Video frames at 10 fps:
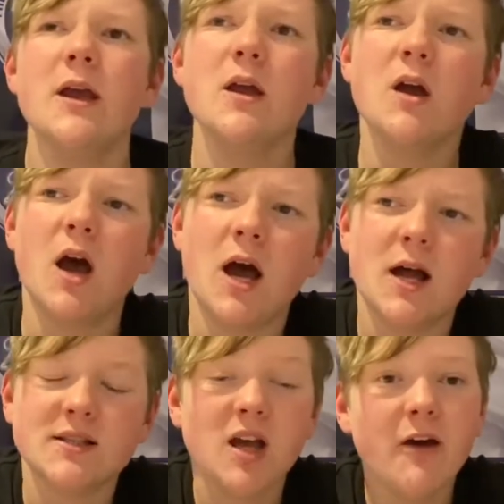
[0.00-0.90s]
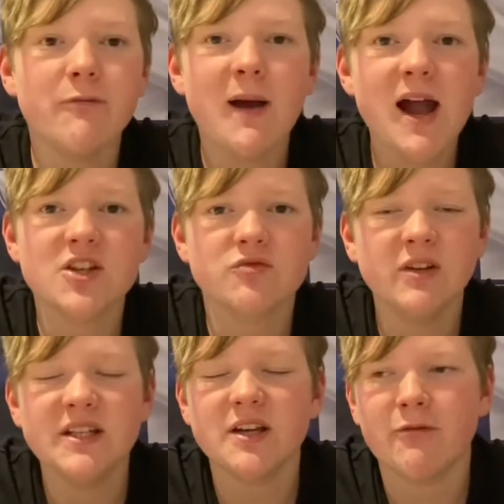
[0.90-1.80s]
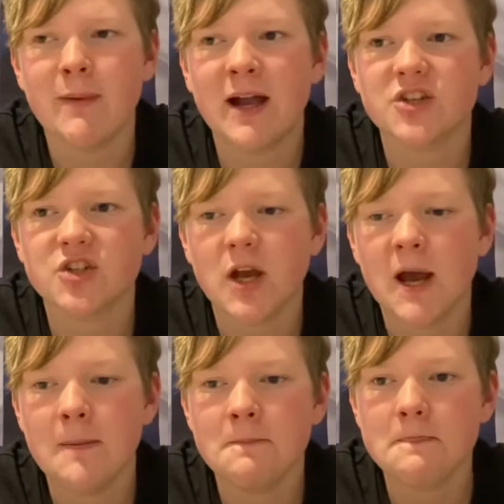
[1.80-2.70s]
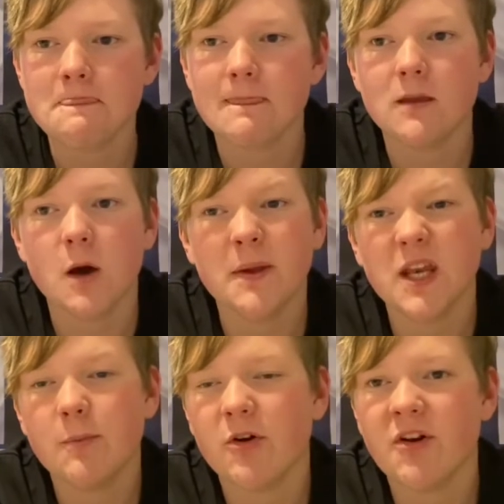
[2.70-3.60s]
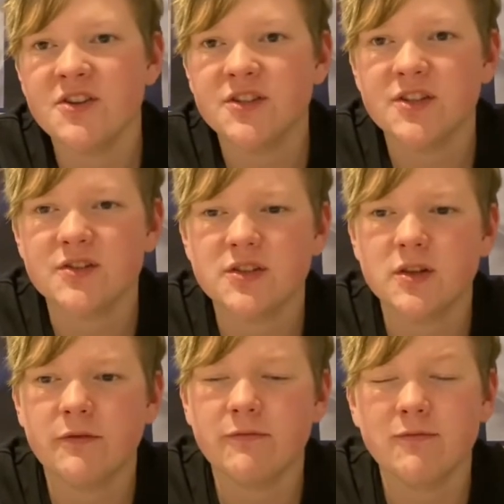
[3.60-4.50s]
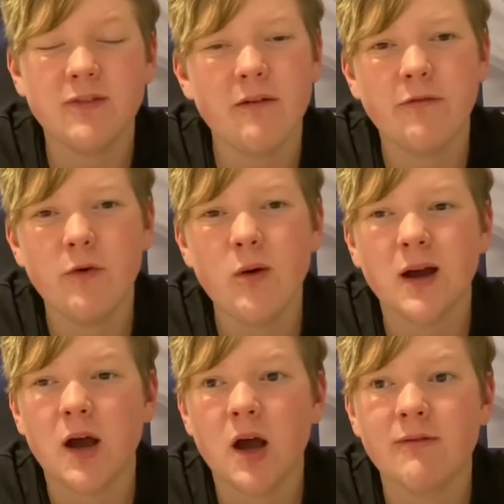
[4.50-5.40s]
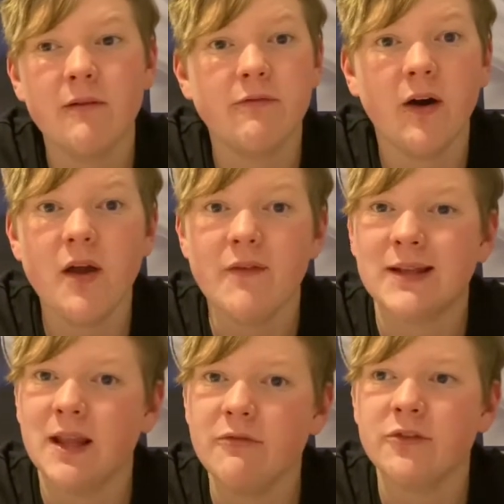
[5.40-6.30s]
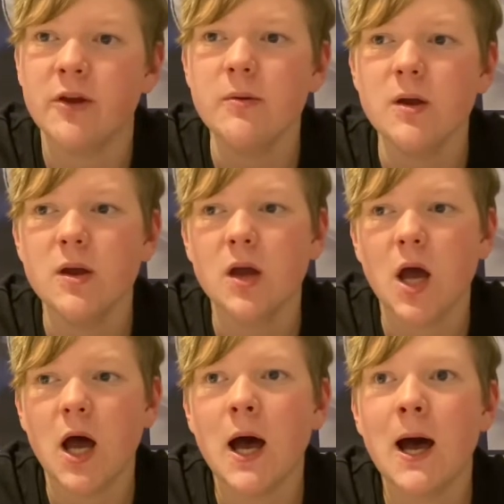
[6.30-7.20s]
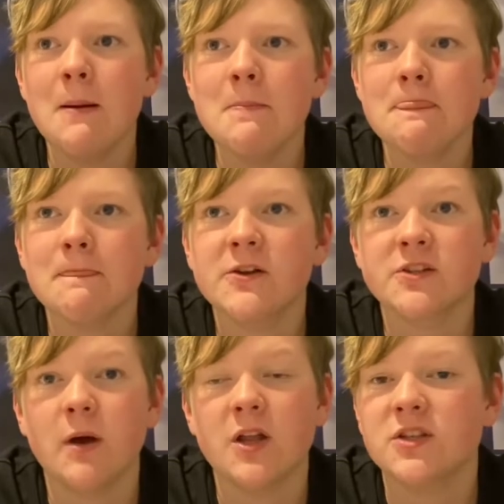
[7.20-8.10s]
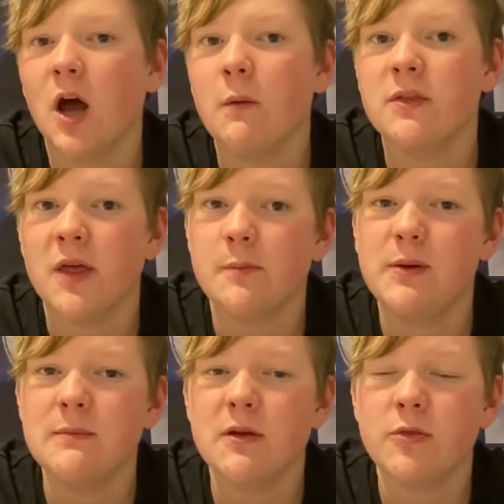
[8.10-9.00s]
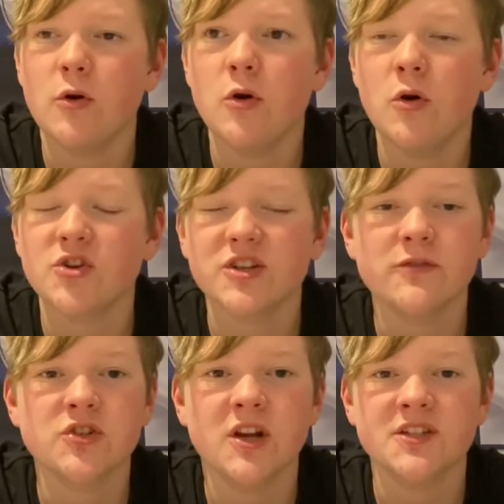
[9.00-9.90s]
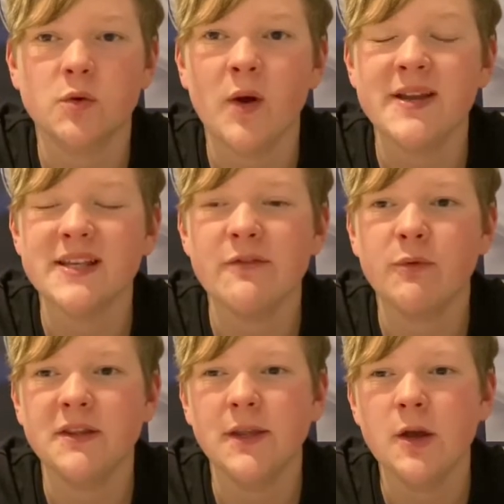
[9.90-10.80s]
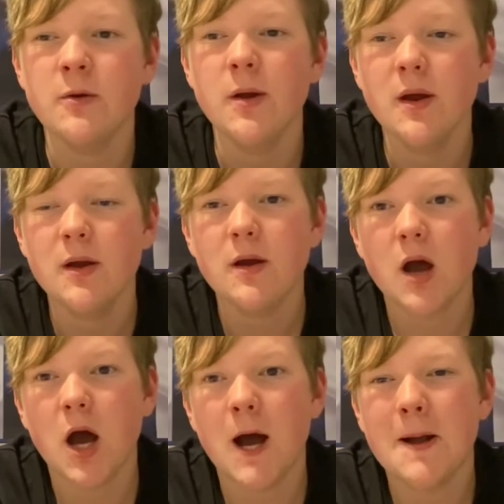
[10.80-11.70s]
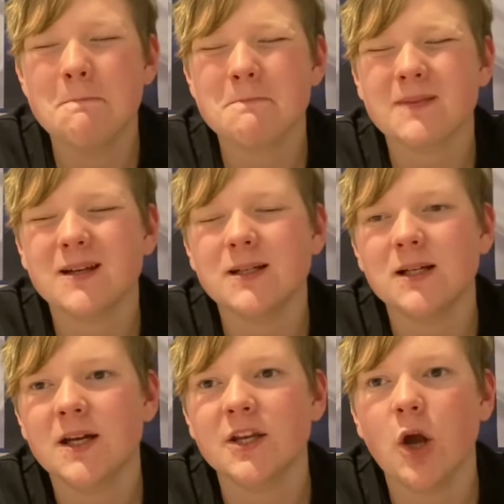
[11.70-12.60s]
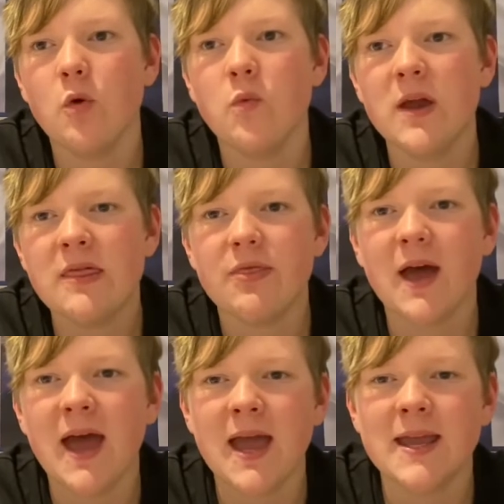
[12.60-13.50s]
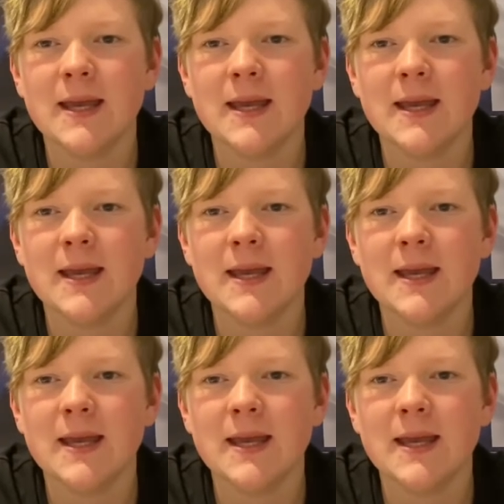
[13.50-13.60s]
Tough match, really tough match. Are we going to progress to the round 5? I'd love to, because of a tie with either Plymouth or Sheffield United away. If we do. I'm going to go with a